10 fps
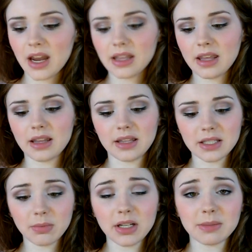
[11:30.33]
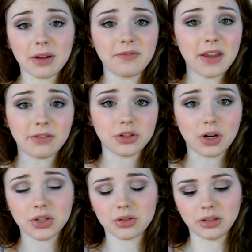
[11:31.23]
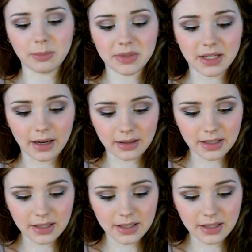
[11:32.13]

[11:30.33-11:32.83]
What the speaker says: And then this one is my favorite drugstore lipstick.